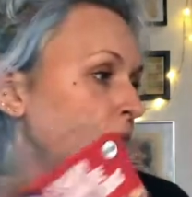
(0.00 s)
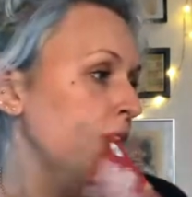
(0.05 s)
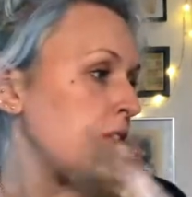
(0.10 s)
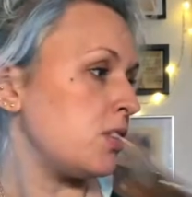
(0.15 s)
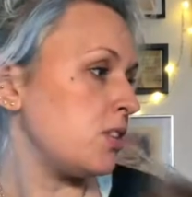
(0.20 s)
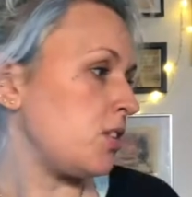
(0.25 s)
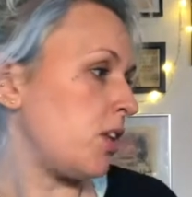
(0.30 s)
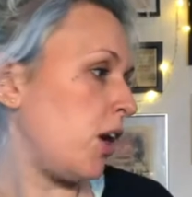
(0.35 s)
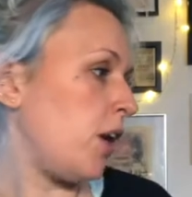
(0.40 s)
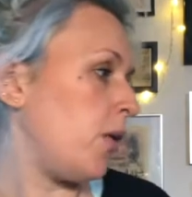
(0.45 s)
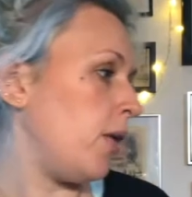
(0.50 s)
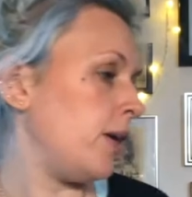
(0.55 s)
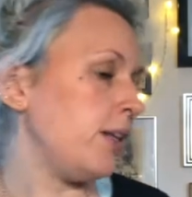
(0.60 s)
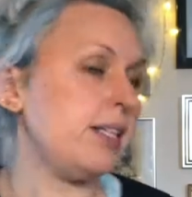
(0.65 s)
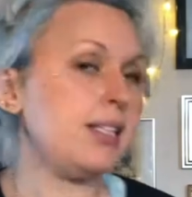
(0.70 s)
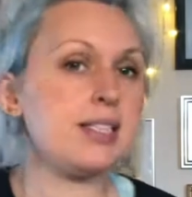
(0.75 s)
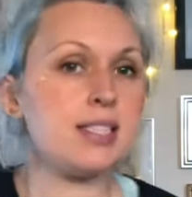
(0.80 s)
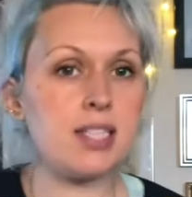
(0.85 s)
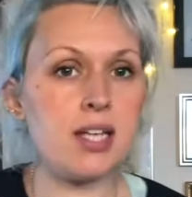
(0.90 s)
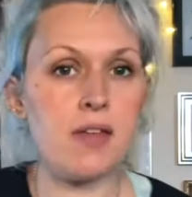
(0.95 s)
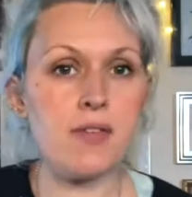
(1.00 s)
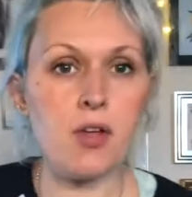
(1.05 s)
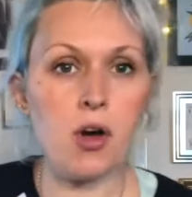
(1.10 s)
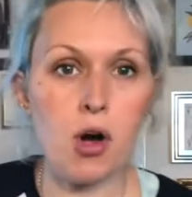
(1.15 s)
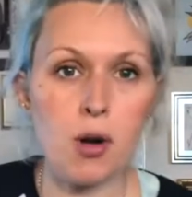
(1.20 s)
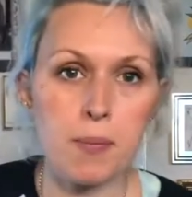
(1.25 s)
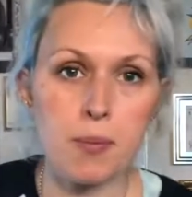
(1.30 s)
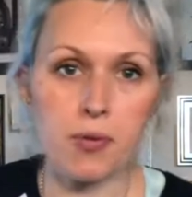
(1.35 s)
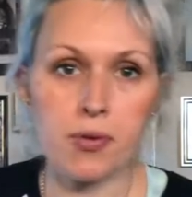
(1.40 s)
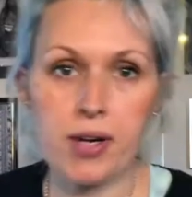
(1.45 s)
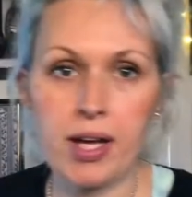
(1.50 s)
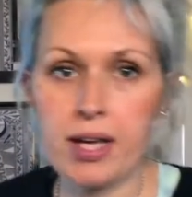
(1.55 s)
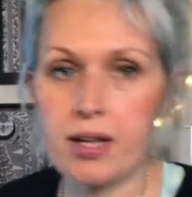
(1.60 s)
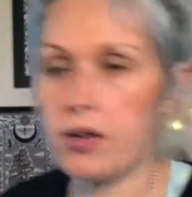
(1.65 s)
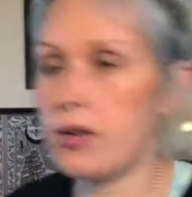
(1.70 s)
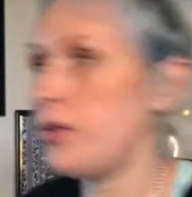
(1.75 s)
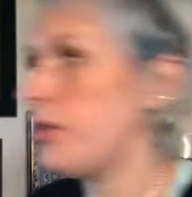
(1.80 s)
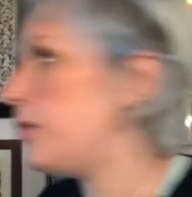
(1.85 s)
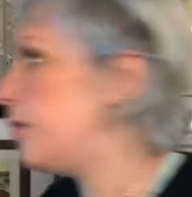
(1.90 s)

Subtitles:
So I need to turn the hob on. Hang on.